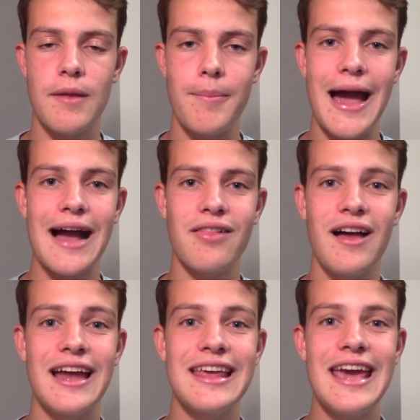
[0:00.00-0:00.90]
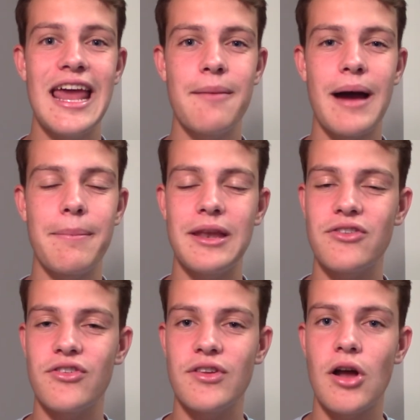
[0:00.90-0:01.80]
of the back line, and in my
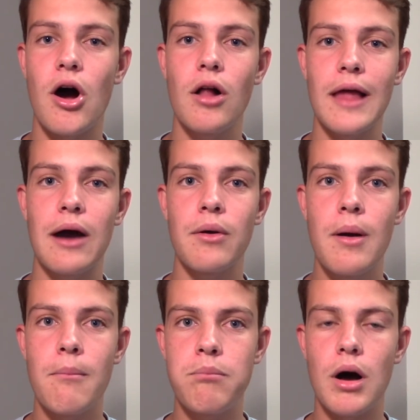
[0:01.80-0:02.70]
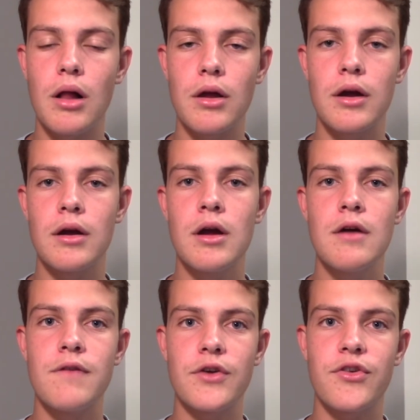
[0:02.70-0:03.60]
opinion, is just an all-out baller.
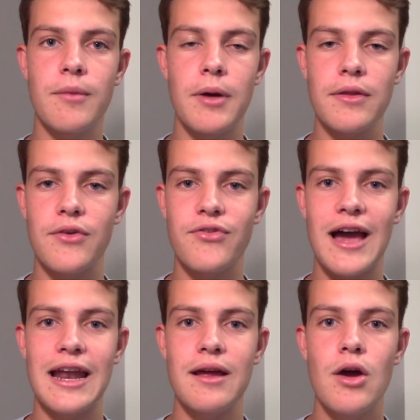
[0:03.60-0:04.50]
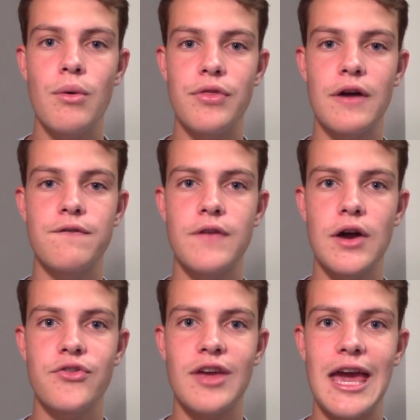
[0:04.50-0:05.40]
Versus the Burnley side with their
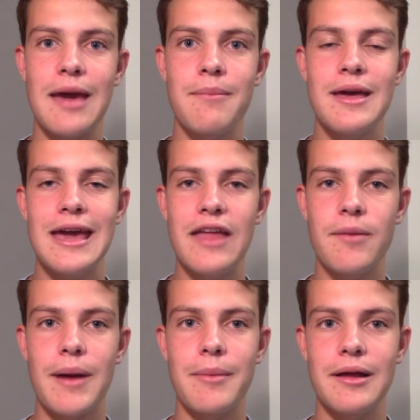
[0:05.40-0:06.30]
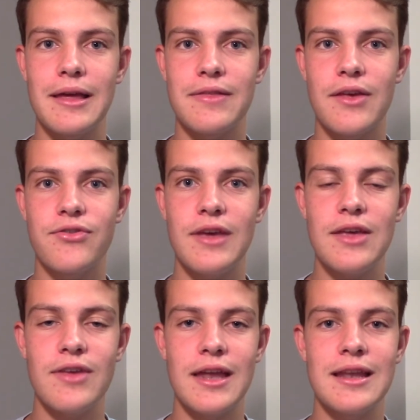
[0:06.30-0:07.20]
first game in the Premier League this
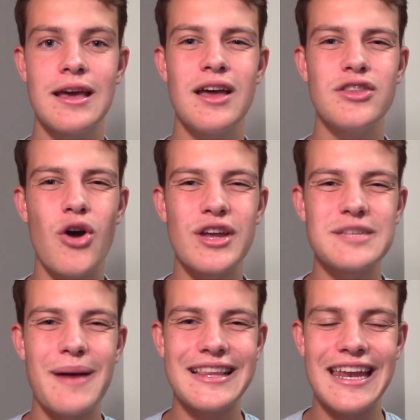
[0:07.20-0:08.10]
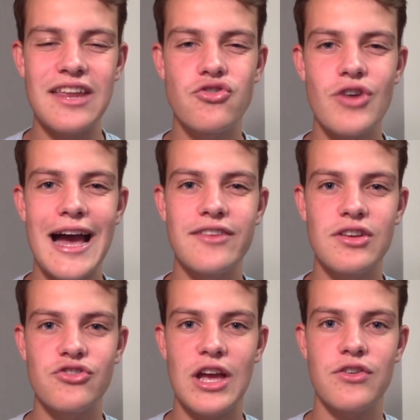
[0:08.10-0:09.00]
season. Don't expect any
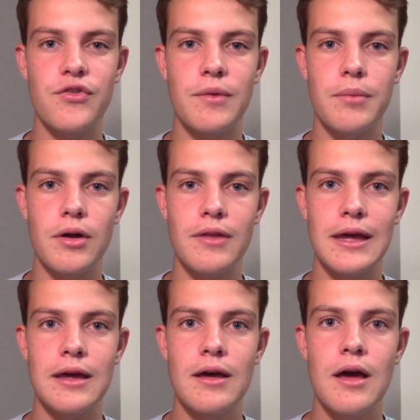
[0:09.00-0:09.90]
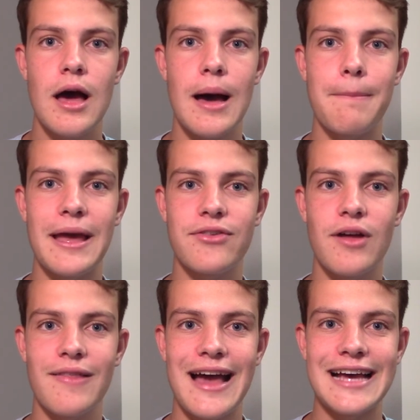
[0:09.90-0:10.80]
drastic changes from Burnley based
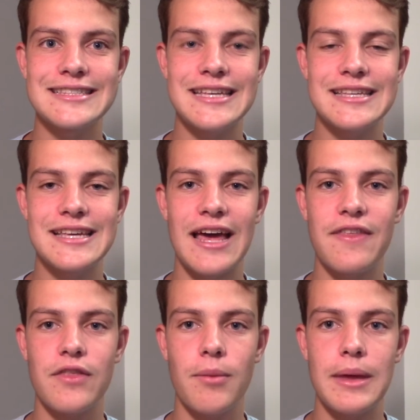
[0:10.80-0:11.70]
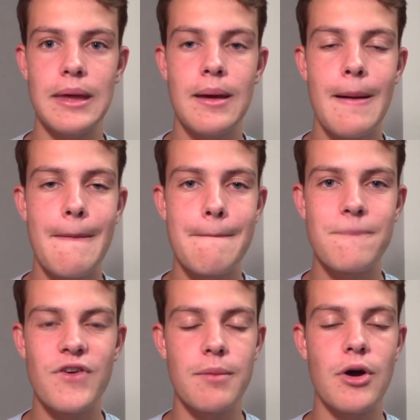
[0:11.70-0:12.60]
on last season. I think they'll be,
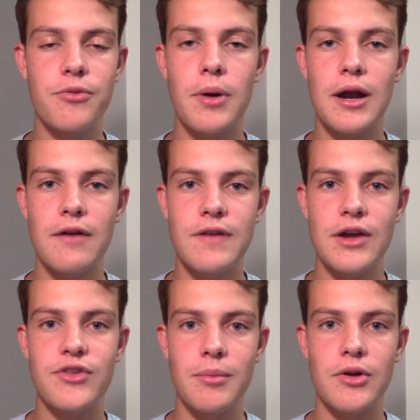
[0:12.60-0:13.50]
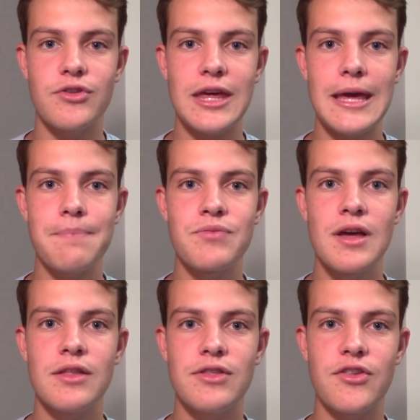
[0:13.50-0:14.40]
for the most part, a very similar team.
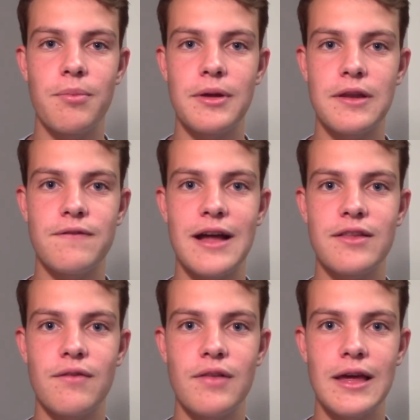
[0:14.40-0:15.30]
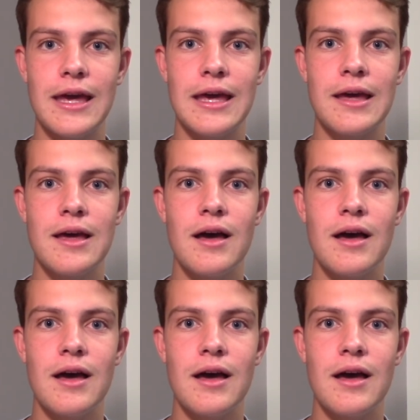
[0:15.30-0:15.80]
Disciplined defensively,